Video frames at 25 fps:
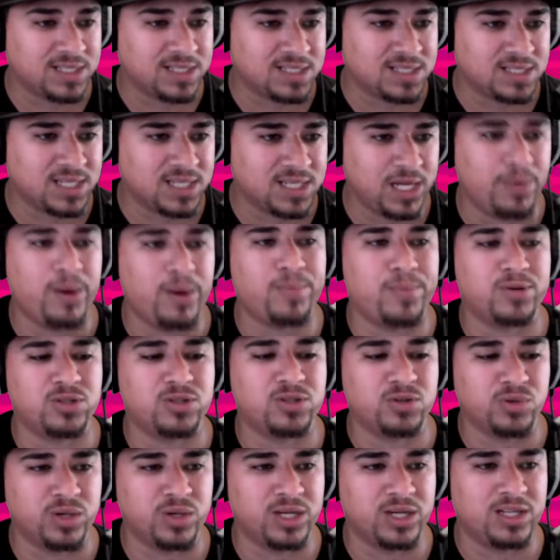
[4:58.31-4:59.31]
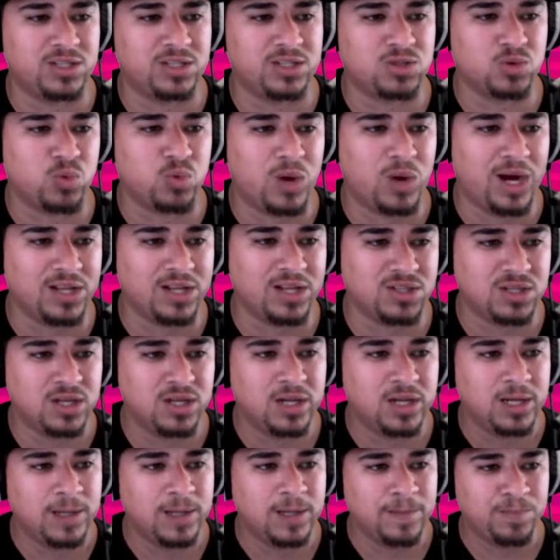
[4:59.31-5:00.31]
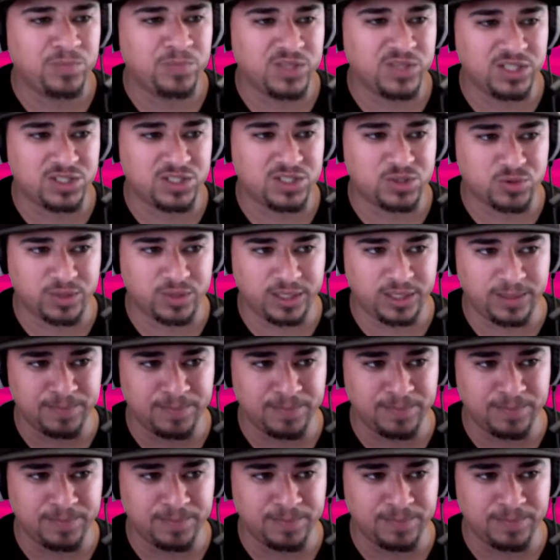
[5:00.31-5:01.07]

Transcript: the same opportunity to watch this stream.